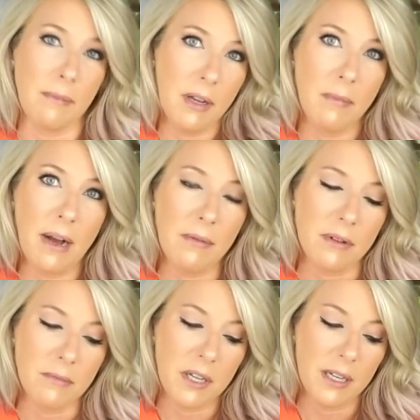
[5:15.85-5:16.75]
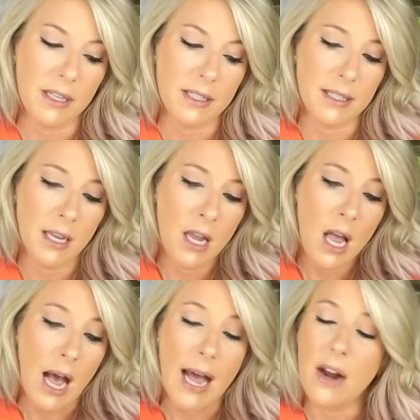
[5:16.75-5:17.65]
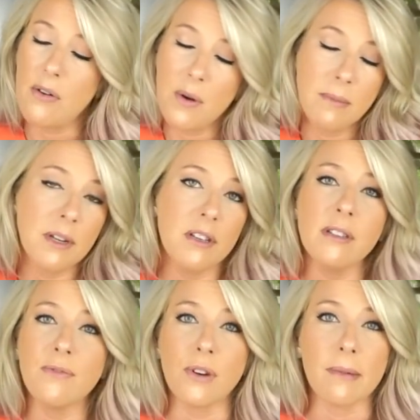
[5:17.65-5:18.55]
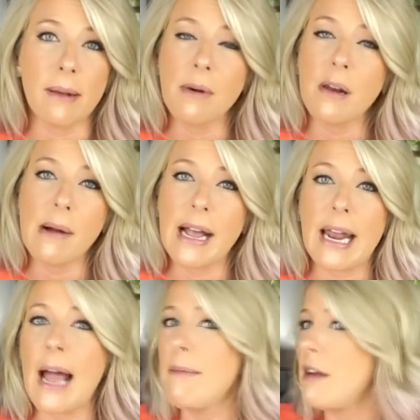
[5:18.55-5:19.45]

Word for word: I'm going to buy one because I don't know what I'm going to use it for, but I'm going to buy it.